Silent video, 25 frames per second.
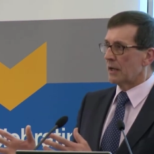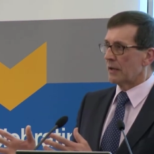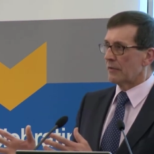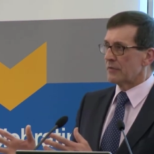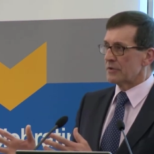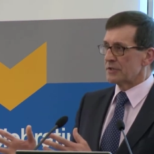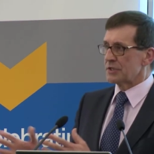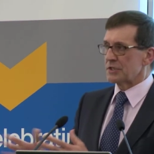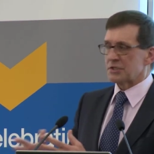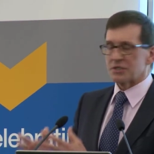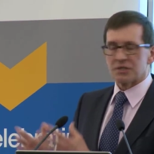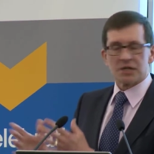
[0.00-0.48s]

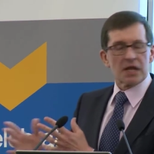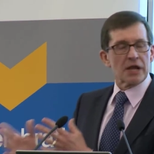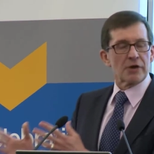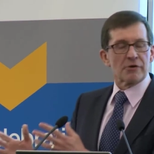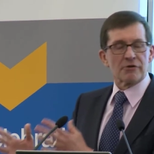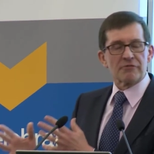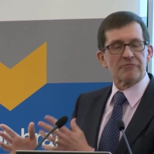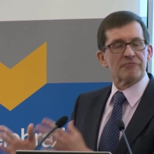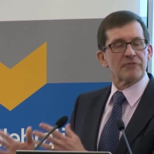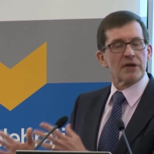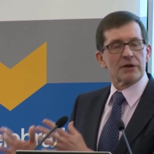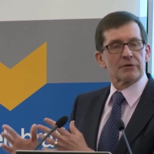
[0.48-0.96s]
this isn't
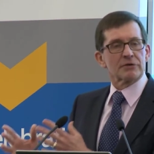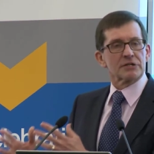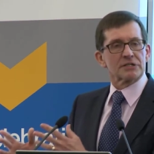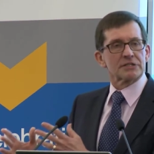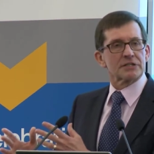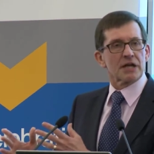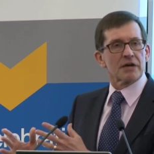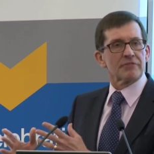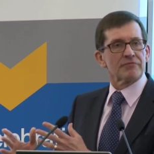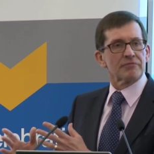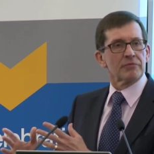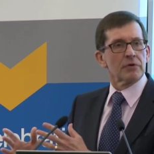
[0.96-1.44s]
airy-fairy
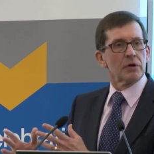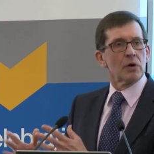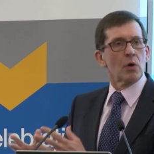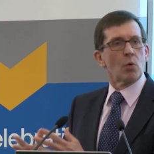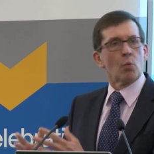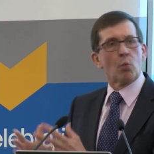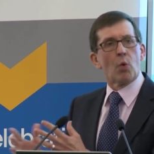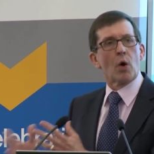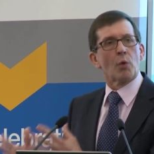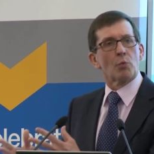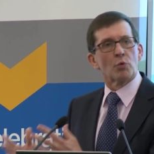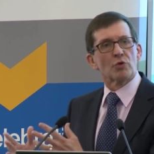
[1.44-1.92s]
stuff.
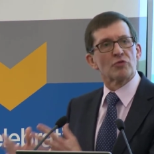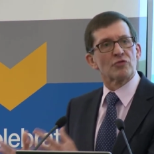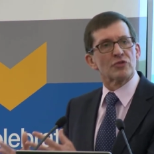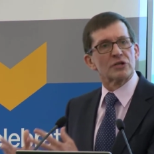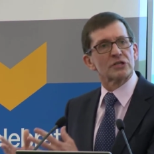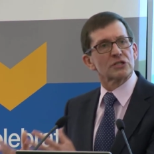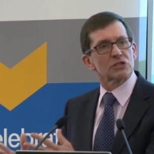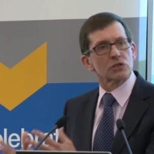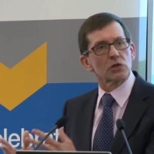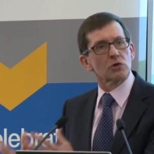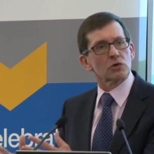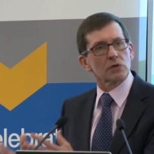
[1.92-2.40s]
What would
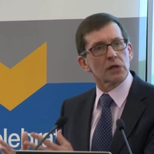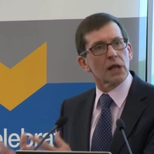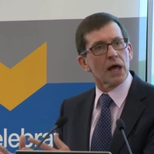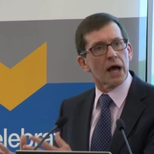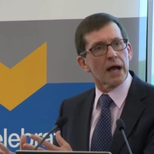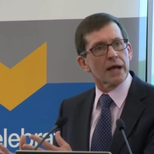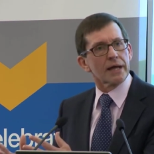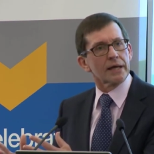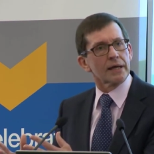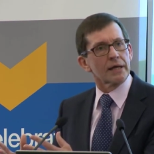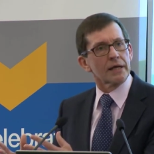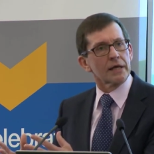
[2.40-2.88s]
this look
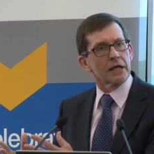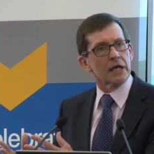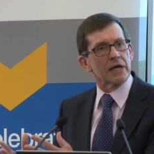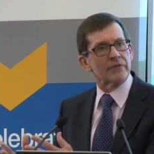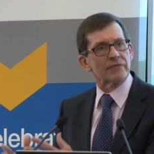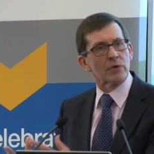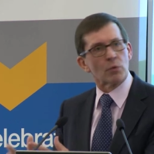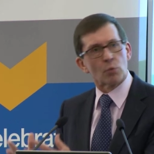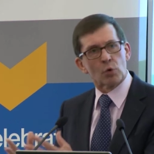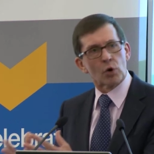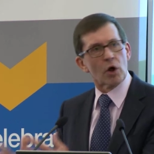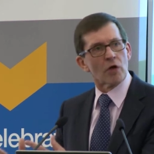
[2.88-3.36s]
like
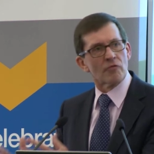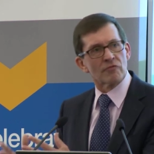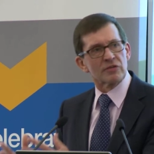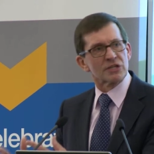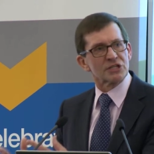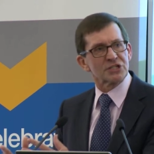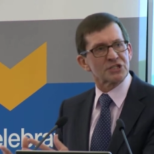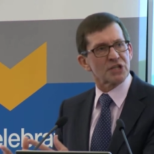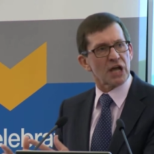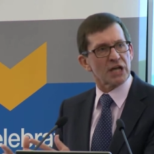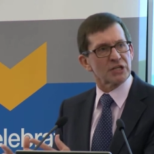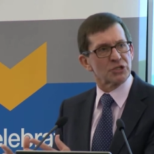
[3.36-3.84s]
if it were on the
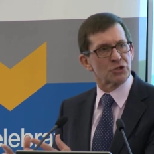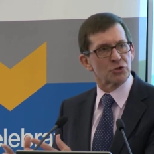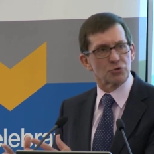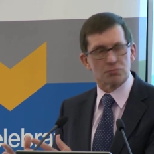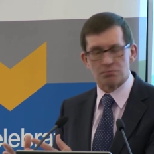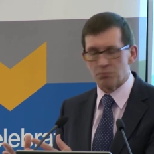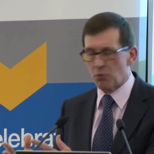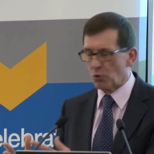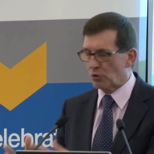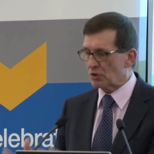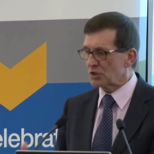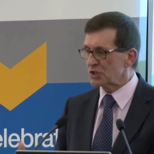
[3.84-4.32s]

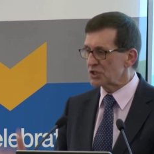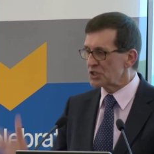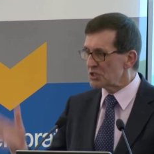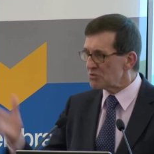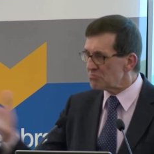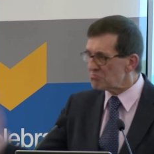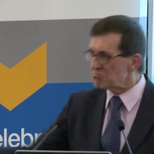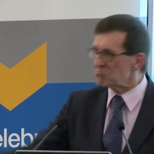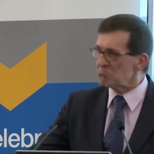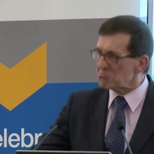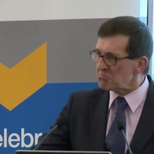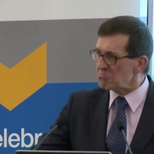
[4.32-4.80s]
statute books,
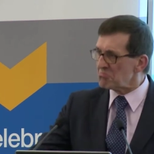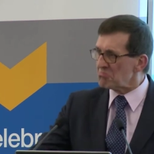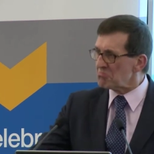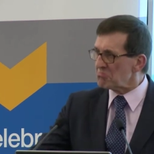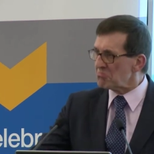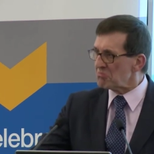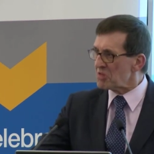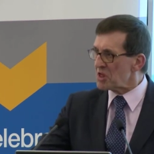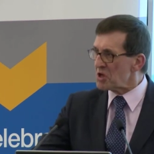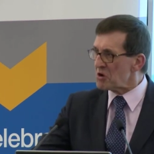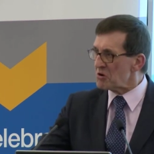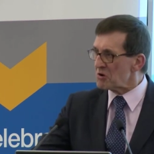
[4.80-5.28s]

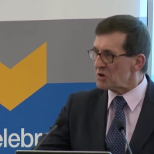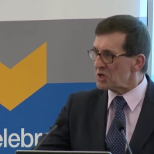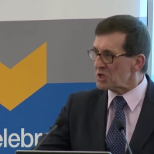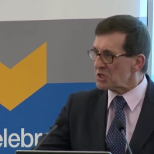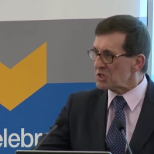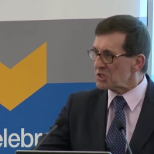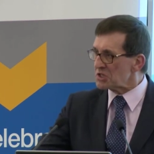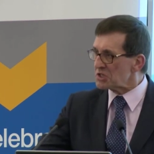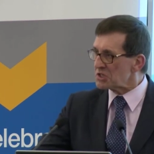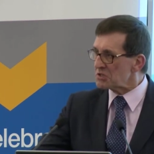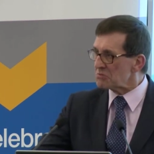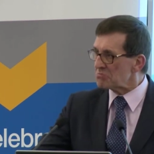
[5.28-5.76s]
there it
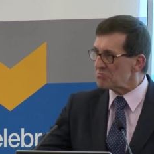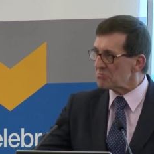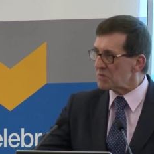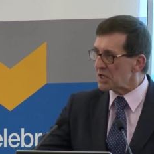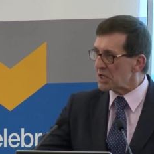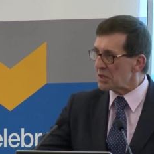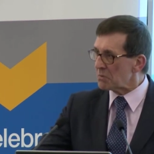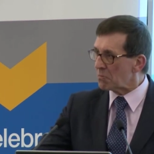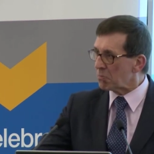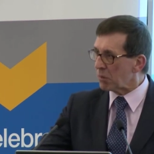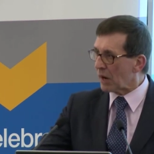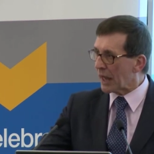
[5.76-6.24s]
is
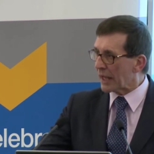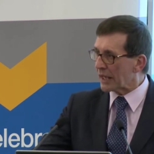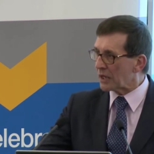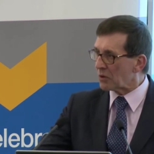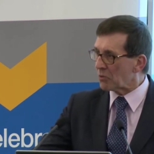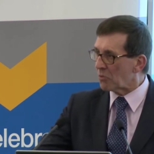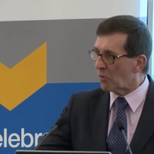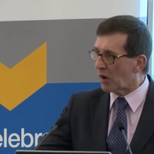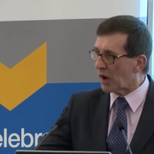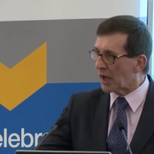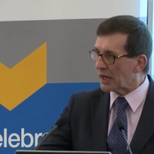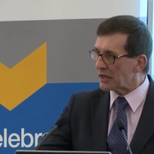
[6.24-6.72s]
in black
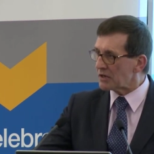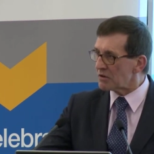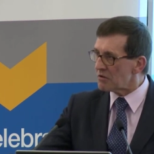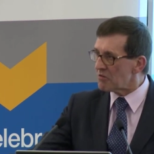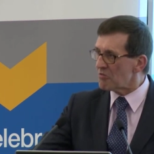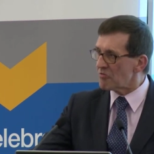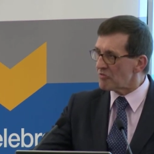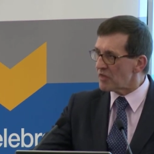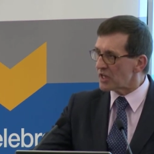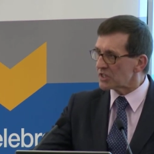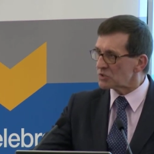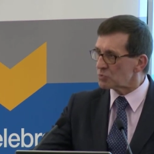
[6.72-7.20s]
and white.
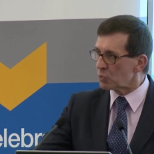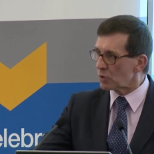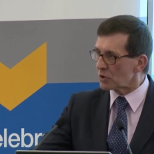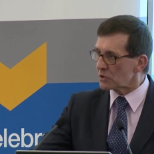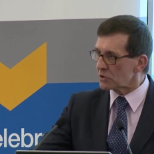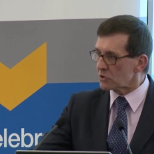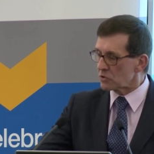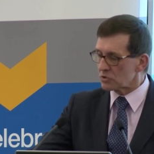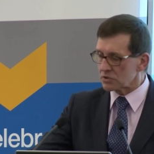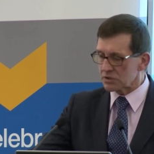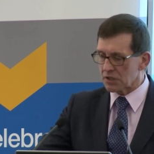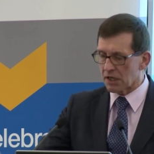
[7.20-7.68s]
That's what
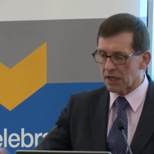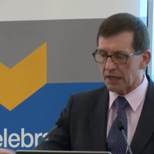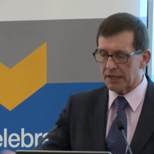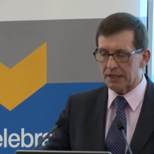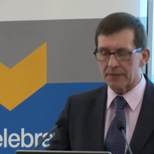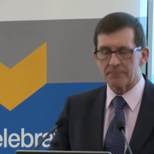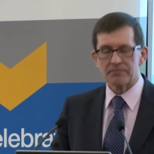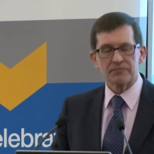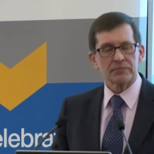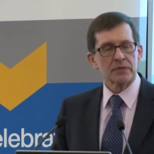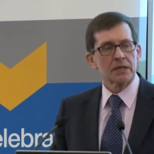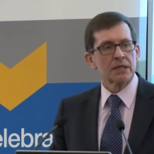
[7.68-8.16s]
it looks like.
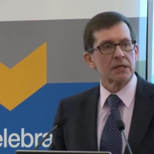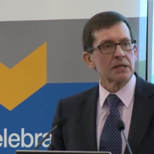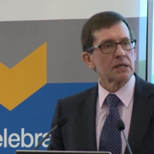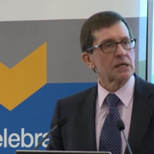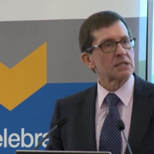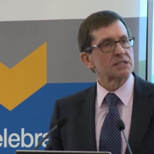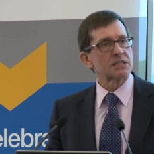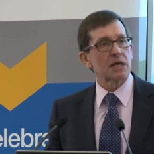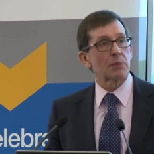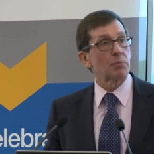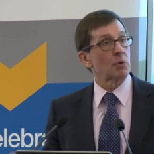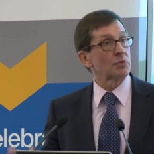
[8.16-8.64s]

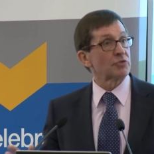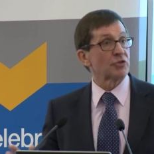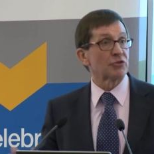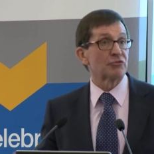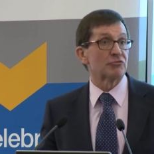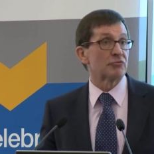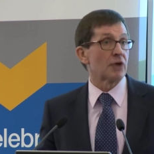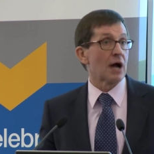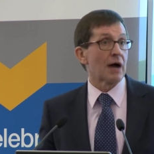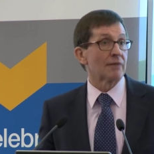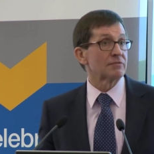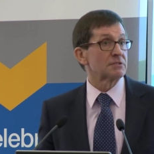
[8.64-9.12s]
Is that what the
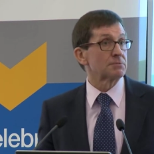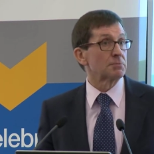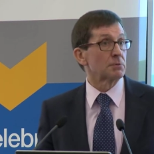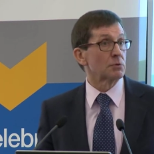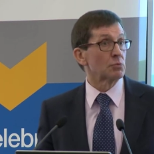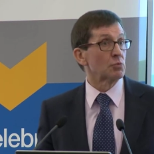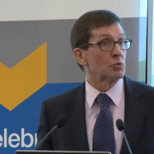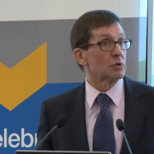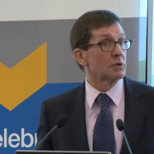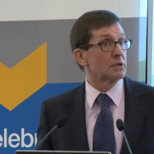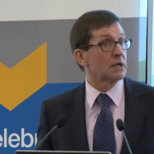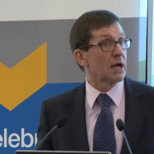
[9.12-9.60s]

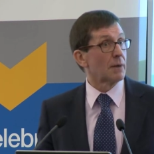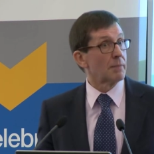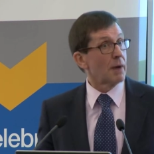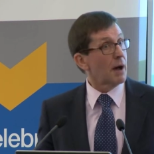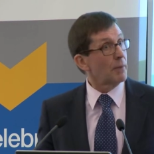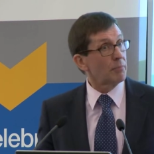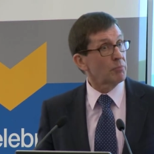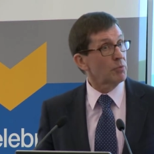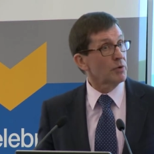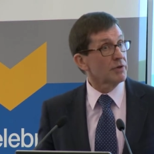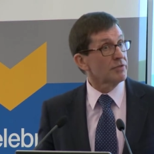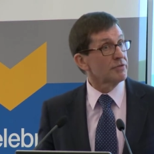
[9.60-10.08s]
draftsman would come
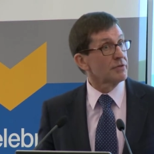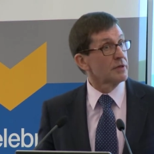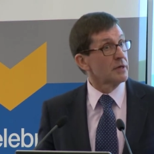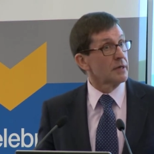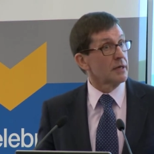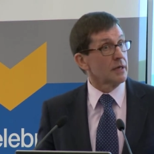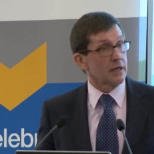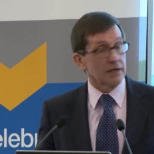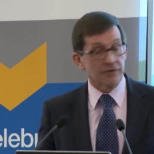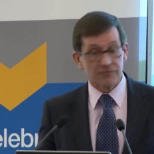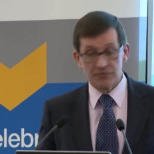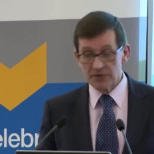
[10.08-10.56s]
up with
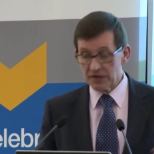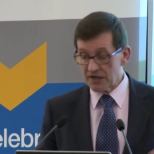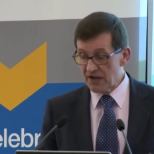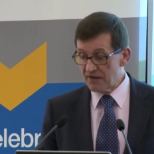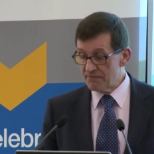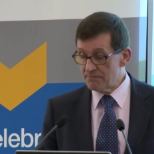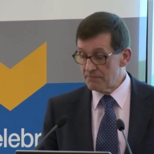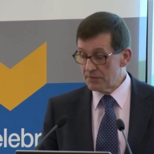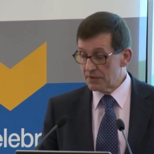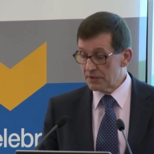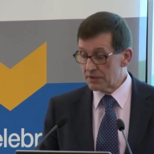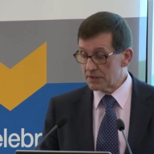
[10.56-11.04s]
if the
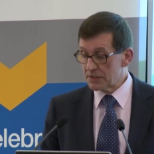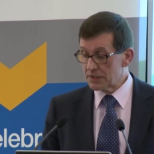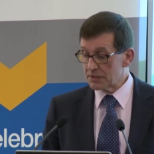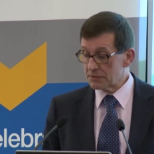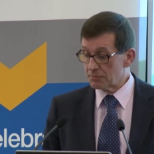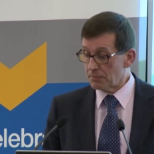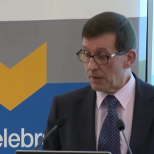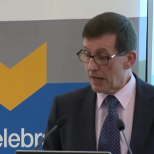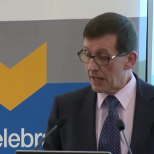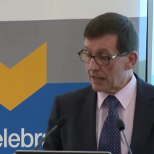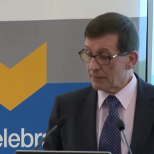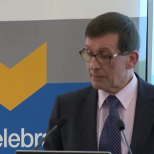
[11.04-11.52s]
government,
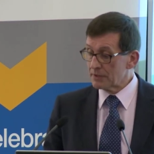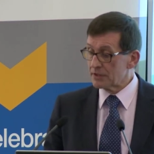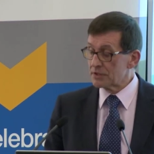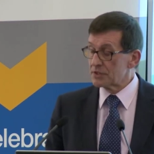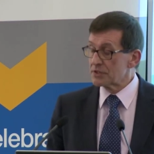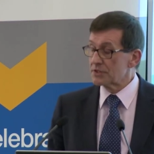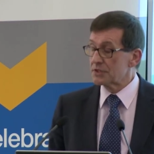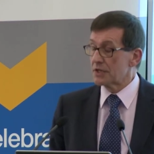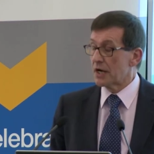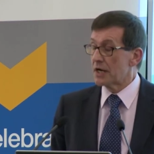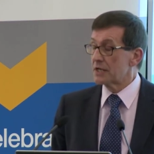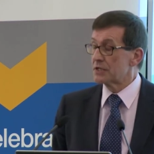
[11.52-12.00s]
Parliament
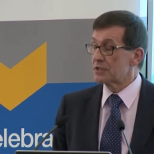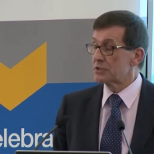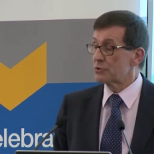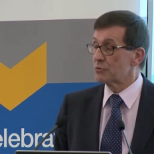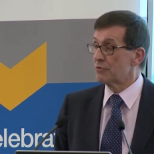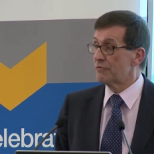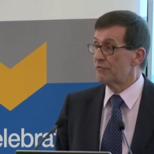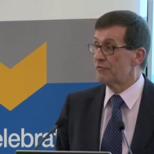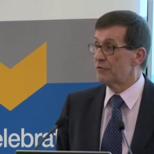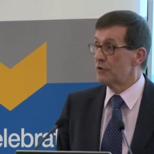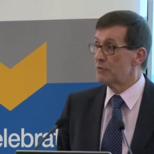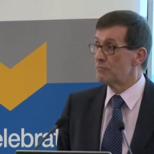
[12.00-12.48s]
decides
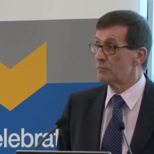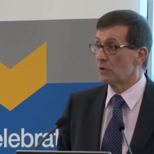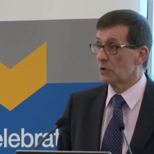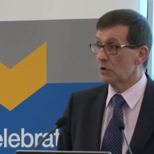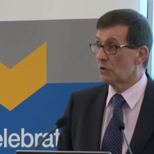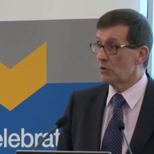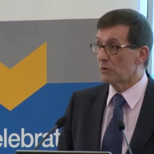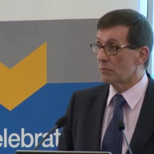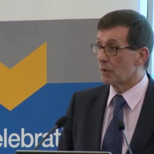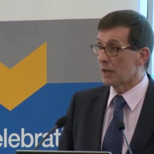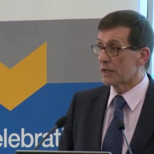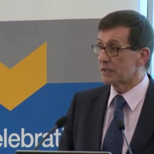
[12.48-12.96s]
to affirm the
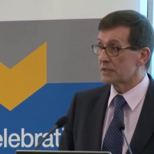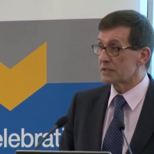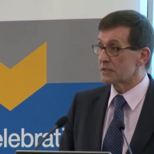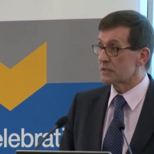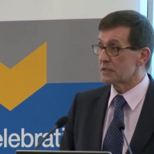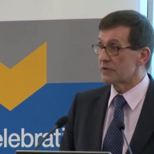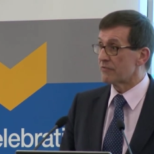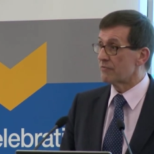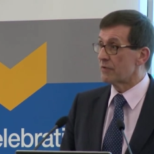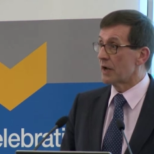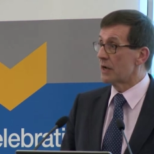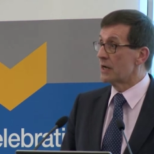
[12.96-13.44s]
law? Well, that's a,
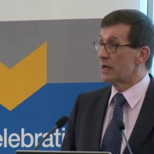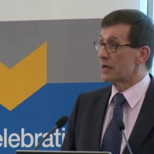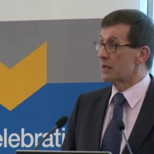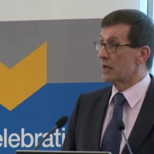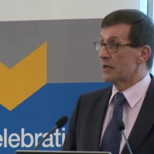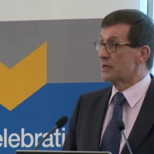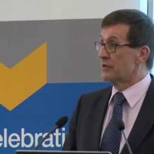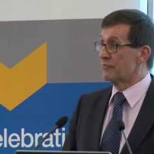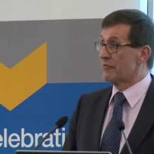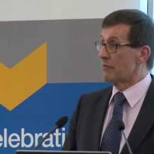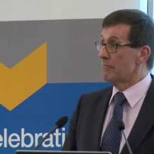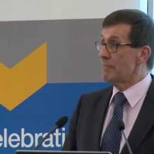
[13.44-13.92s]
diff
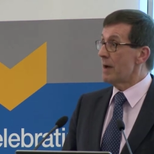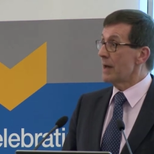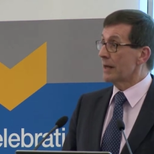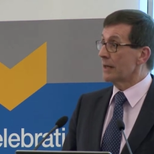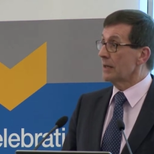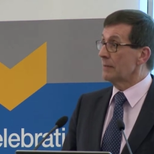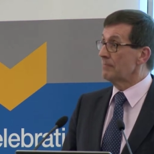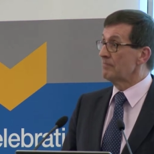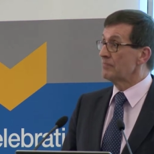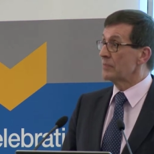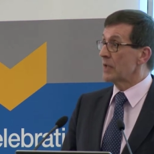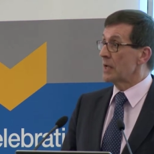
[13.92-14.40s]
a different
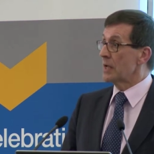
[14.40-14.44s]
matter,